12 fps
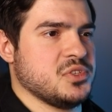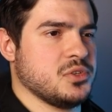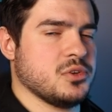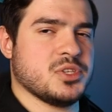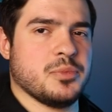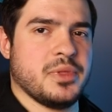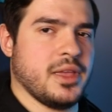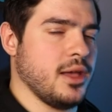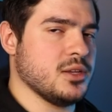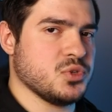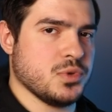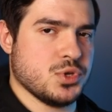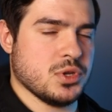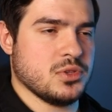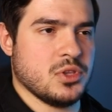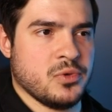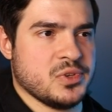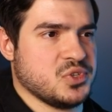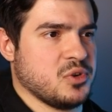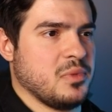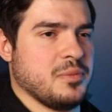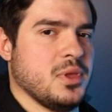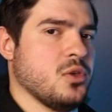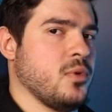Is there something else we should do? Is there
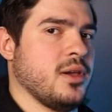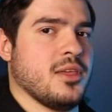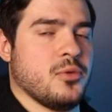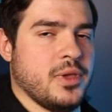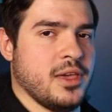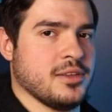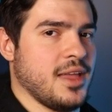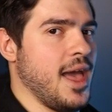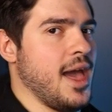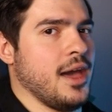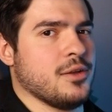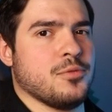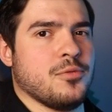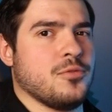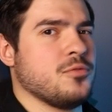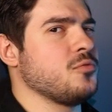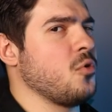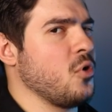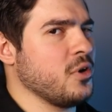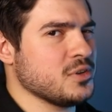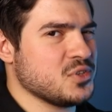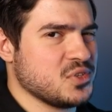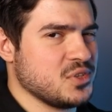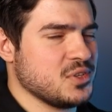maybe a way that we can add
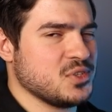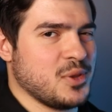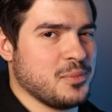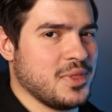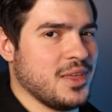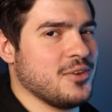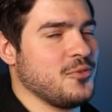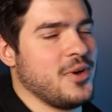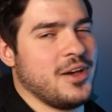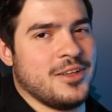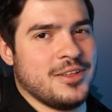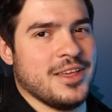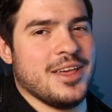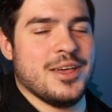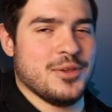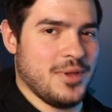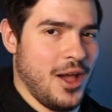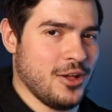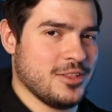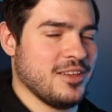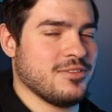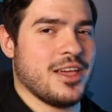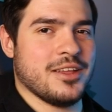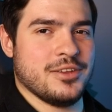force to something? Well, I'll
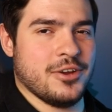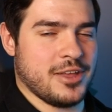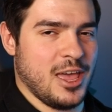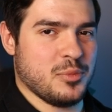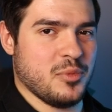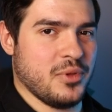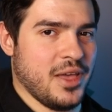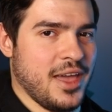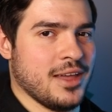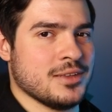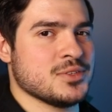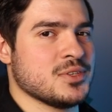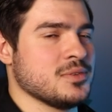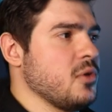leave that in your capable hands.